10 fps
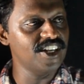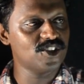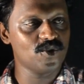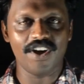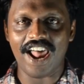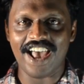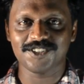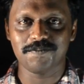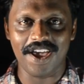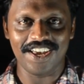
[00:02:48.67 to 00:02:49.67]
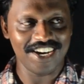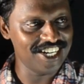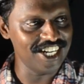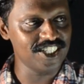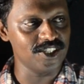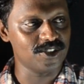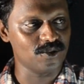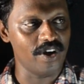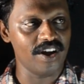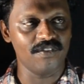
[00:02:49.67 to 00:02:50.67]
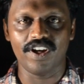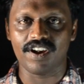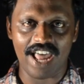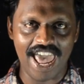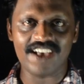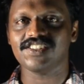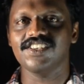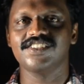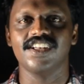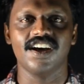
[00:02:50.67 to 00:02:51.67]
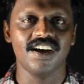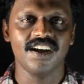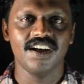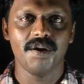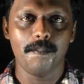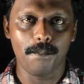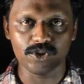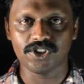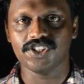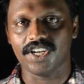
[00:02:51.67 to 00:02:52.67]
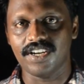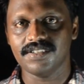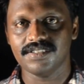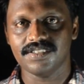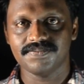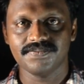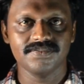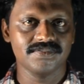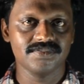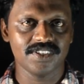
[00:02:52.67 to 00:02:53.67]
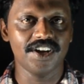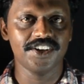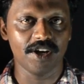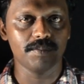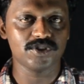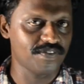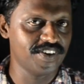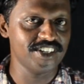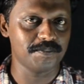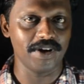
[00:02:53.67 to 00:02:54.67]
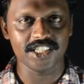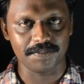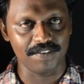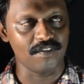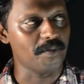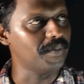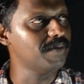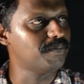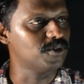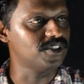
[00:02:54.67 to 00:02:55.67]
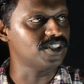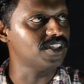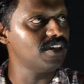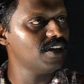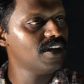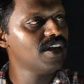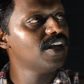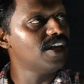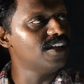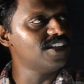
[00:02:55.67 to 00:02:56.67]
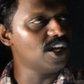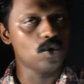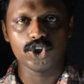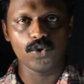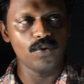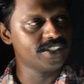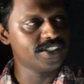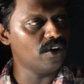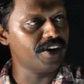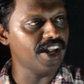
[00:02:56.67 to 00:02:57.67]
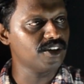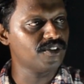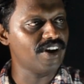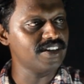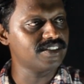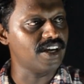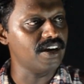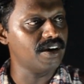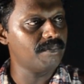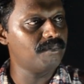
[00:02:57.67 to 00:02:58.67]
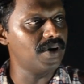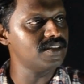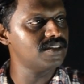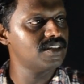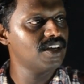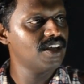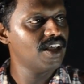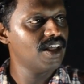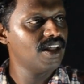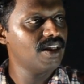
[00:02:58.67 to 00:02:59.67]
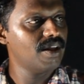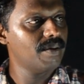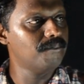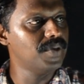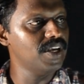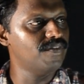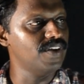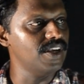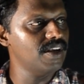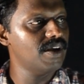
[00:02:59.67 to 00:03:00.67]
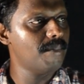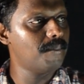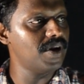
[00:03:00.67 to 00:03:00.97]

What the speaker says: d square x by dt square, where x is the position in terms of displacement from the mean position, is equal to, on taking to the right side, plus bv